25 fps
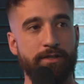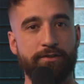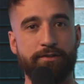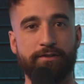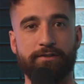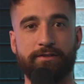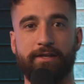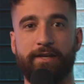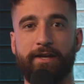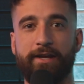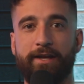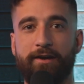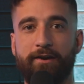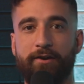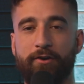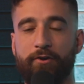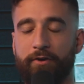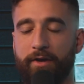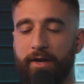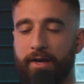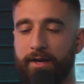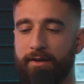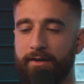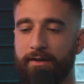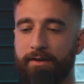just like
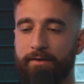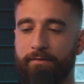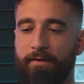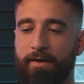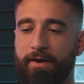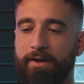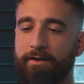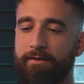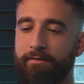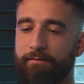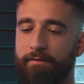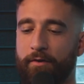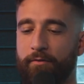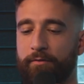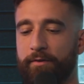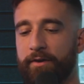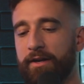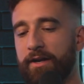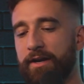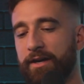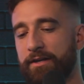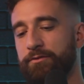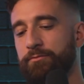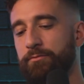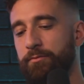okay, if I
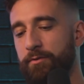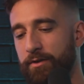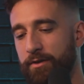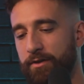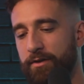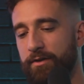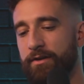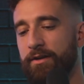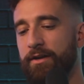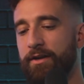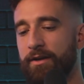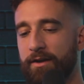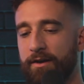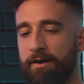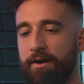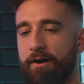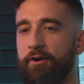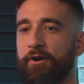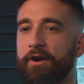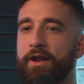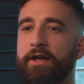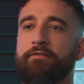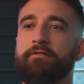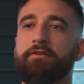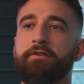read God's word,
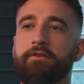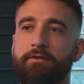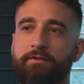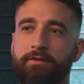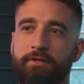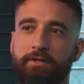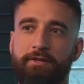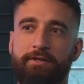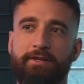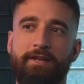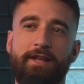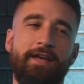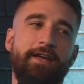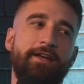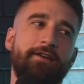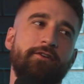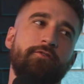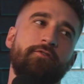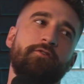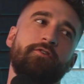I'm gonna have a good day.